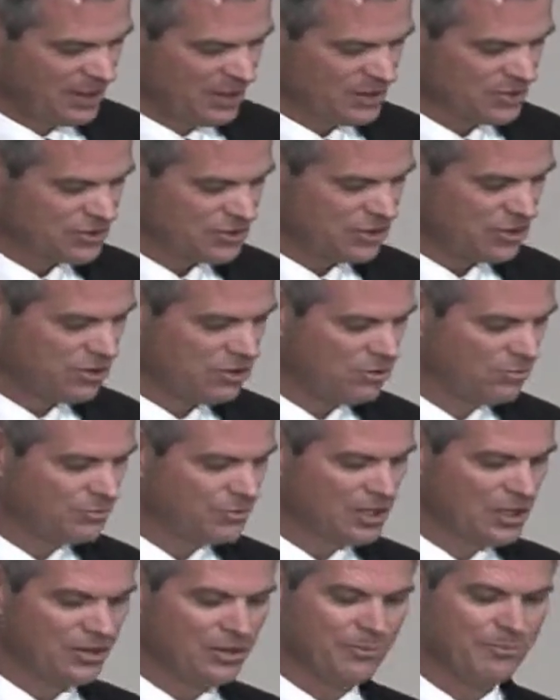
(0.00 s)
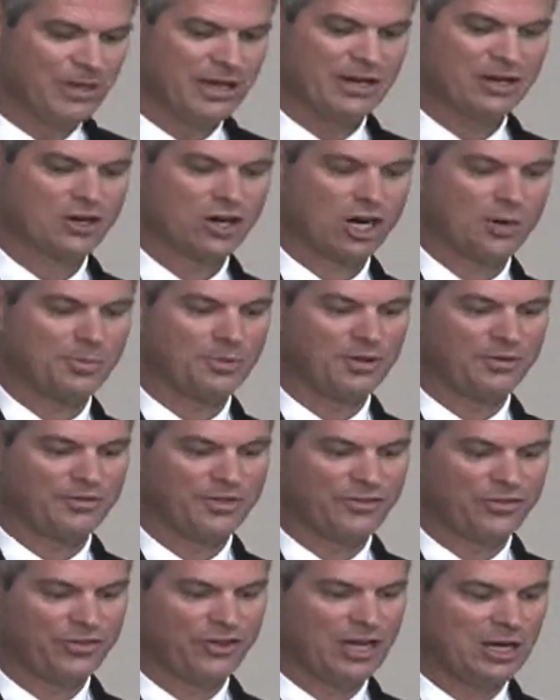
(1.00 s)
So the metacarpal of
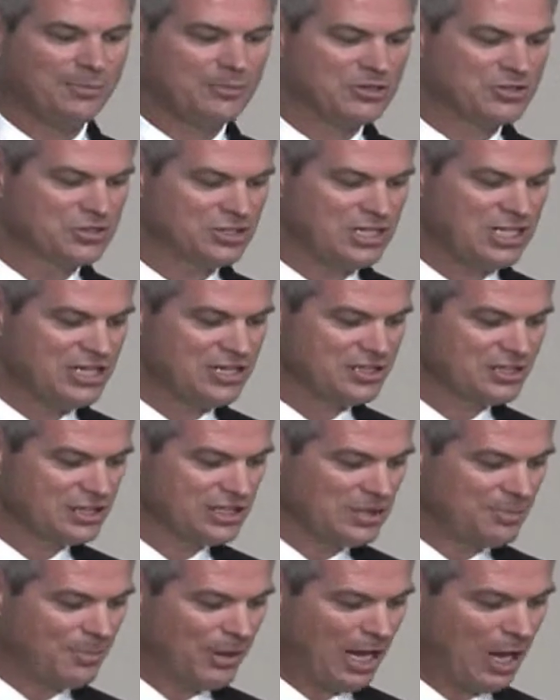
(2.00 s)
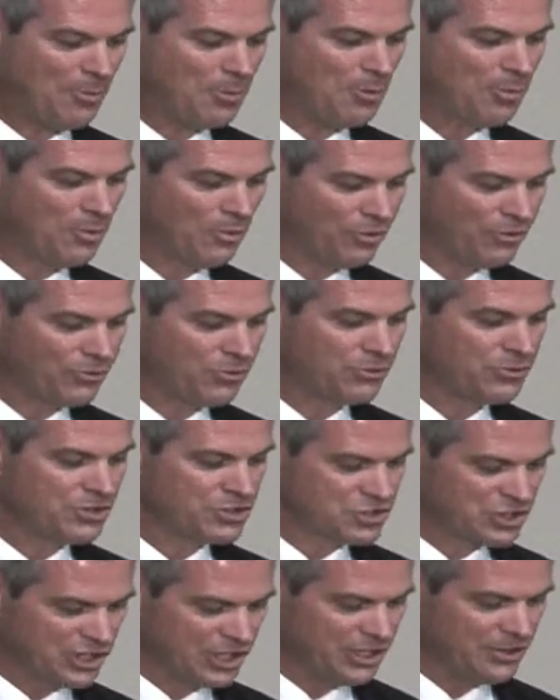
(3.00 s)
the thumb is easily palpable through the
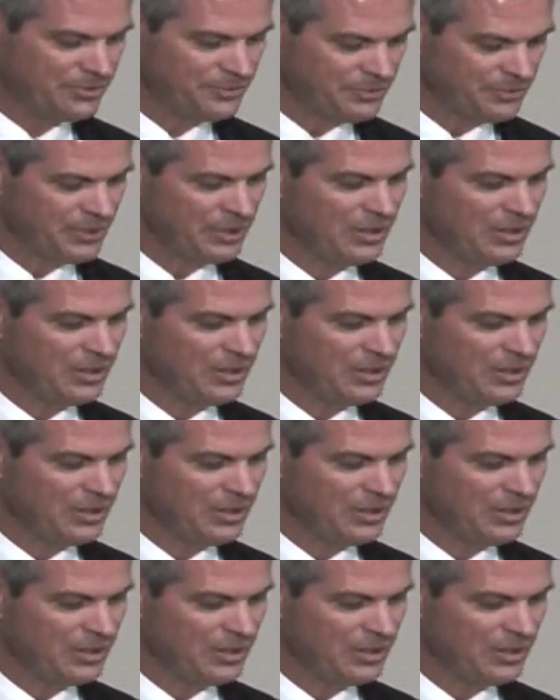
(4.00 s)
skin.